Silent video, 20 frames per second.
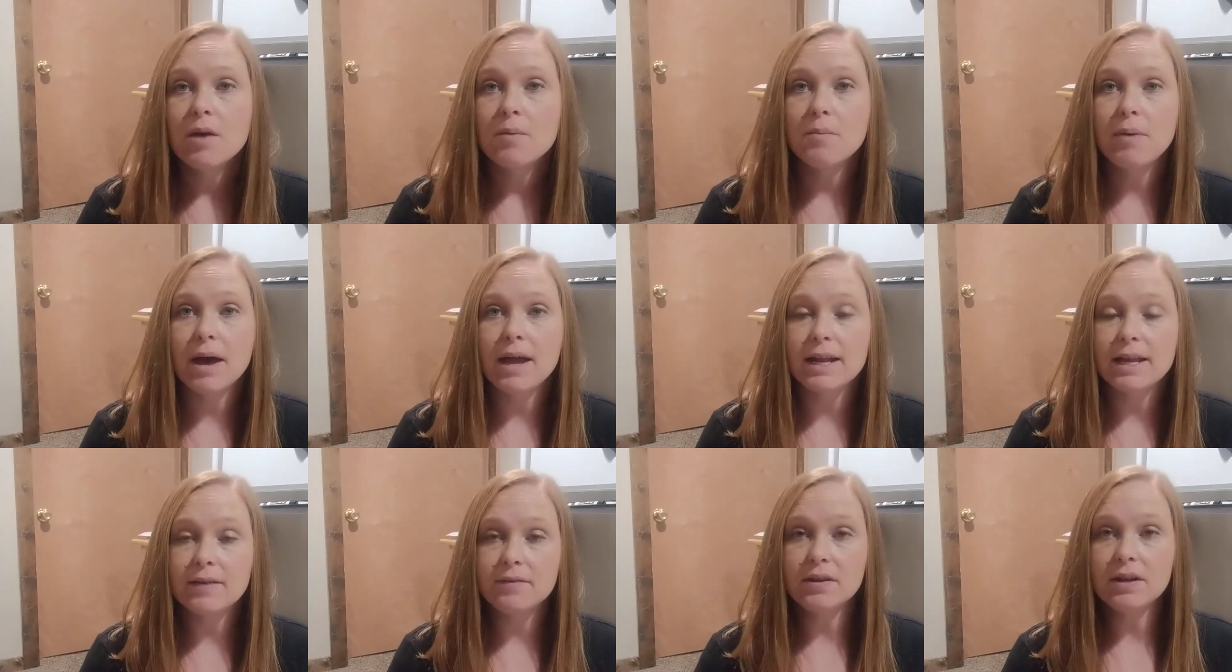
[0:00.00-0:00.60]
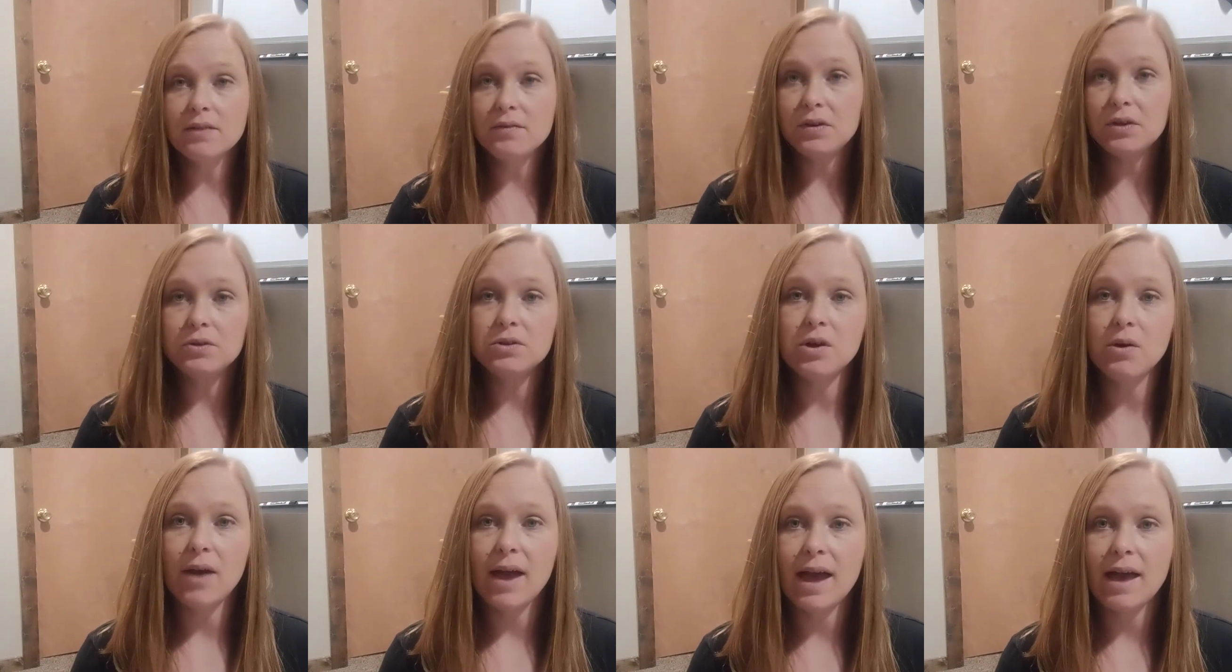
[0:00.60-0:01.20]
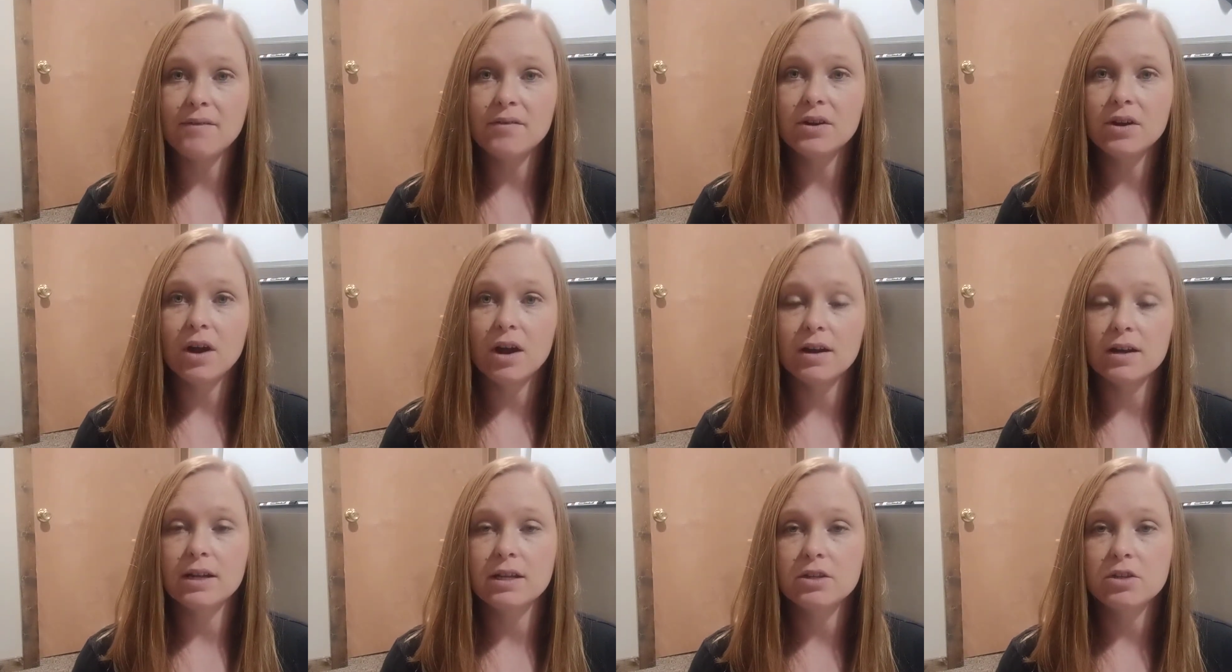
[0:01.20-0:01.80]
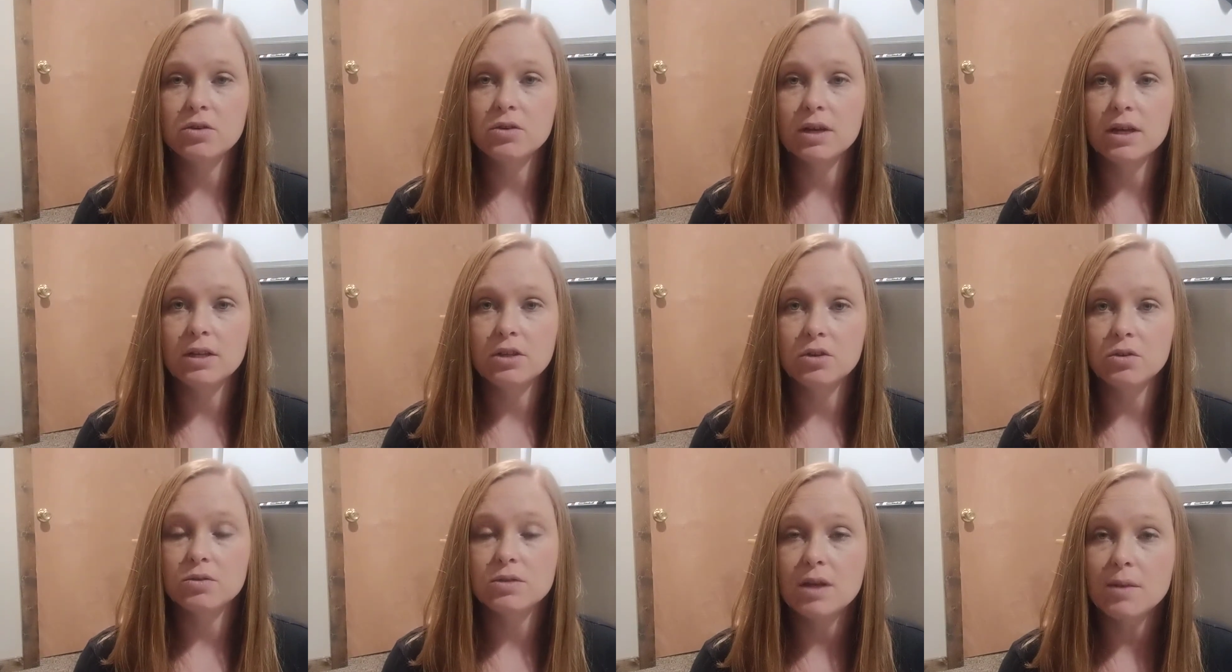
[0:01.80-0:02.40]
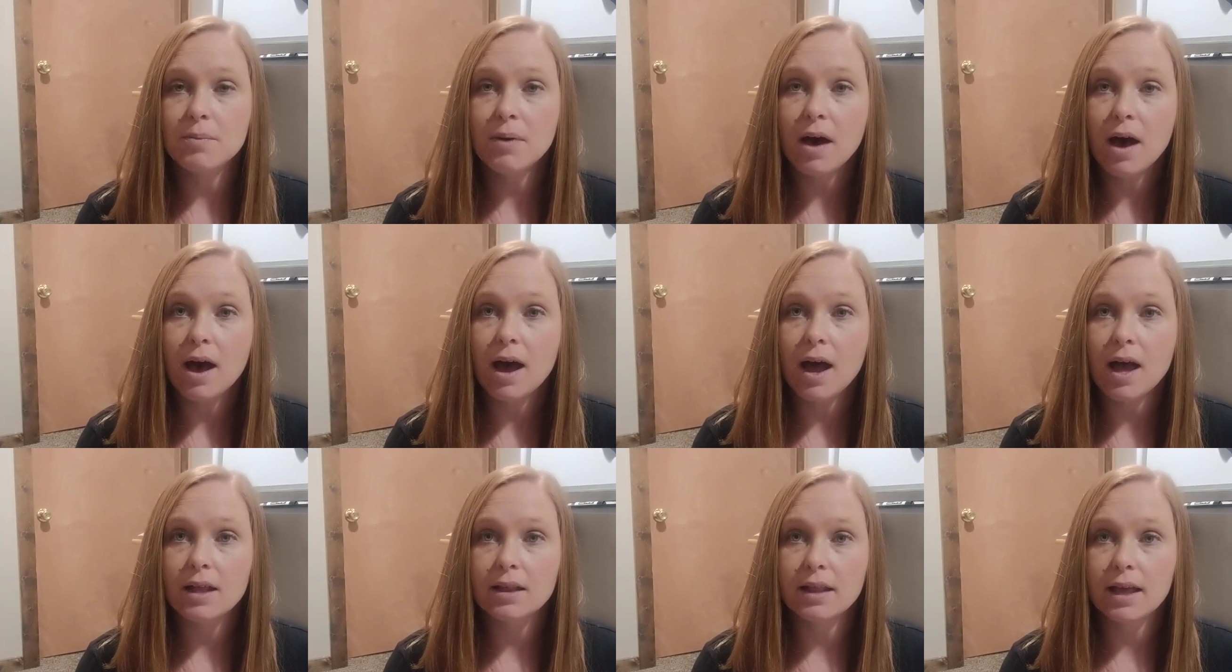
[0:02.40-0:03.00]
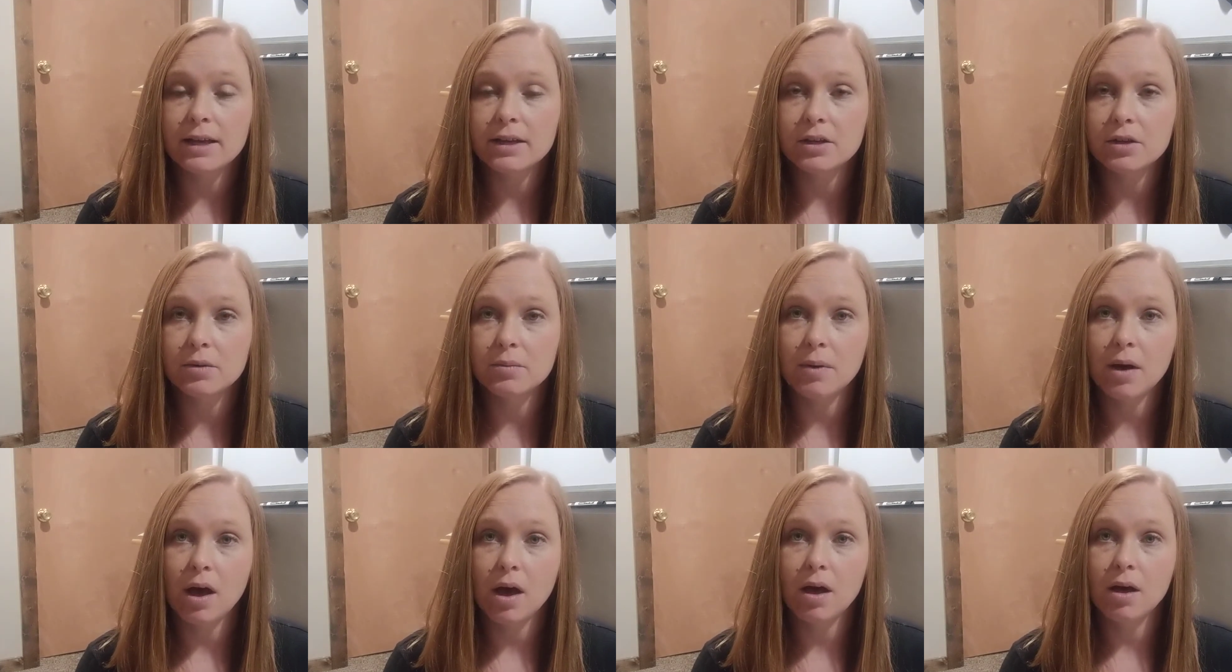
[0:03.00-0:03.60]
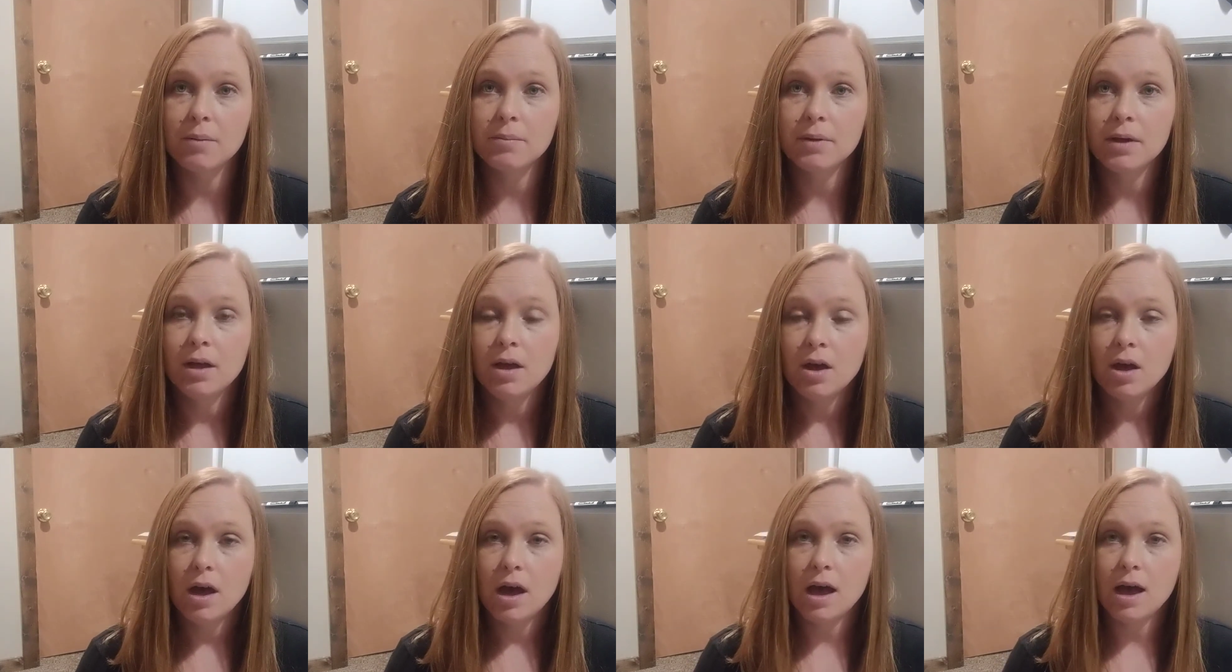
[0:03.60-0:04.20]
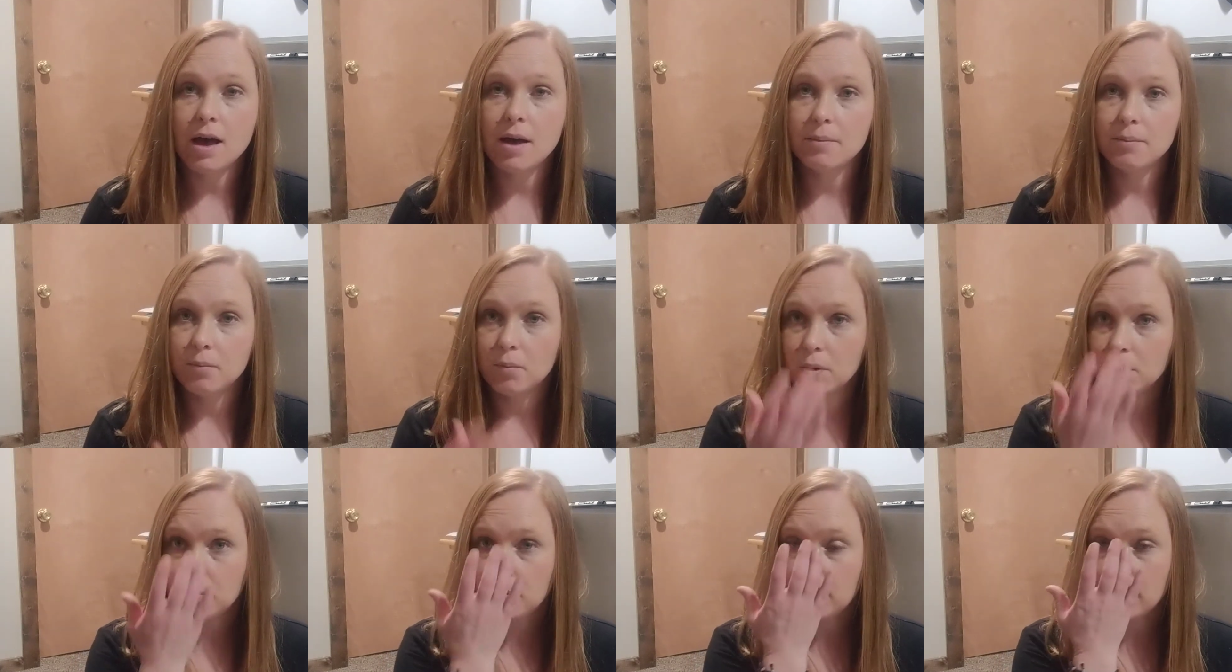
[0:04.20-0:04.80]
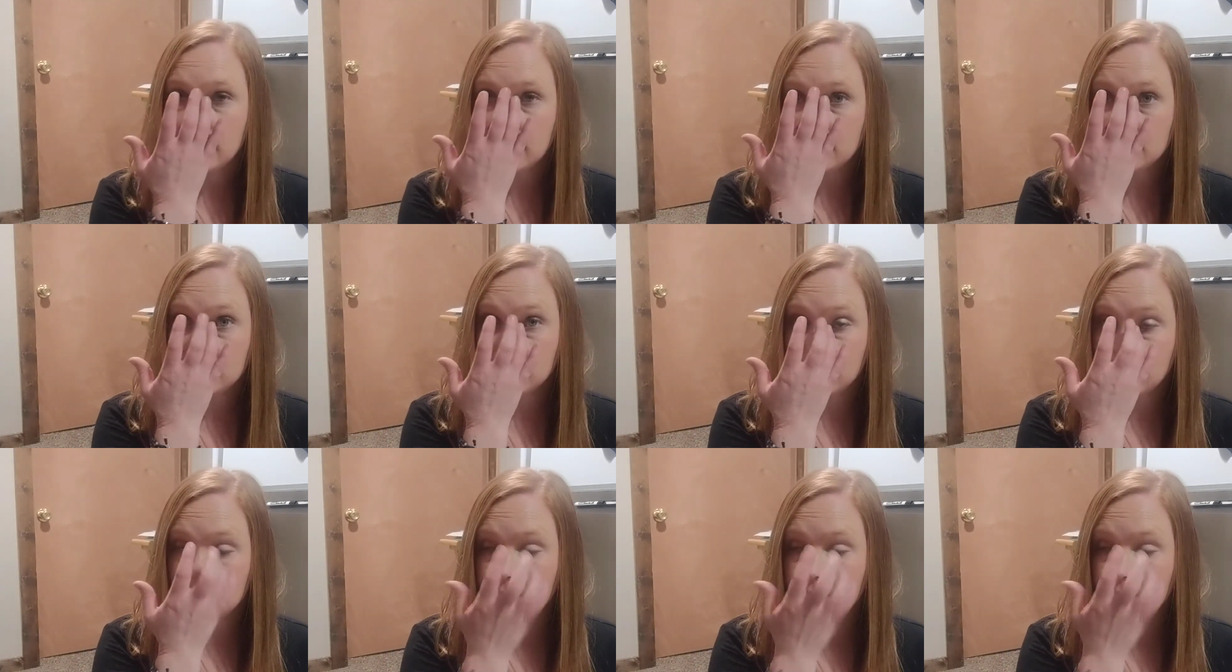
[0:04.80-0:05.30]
But even if you don't have a garden, you can use a pot like your mom um, would put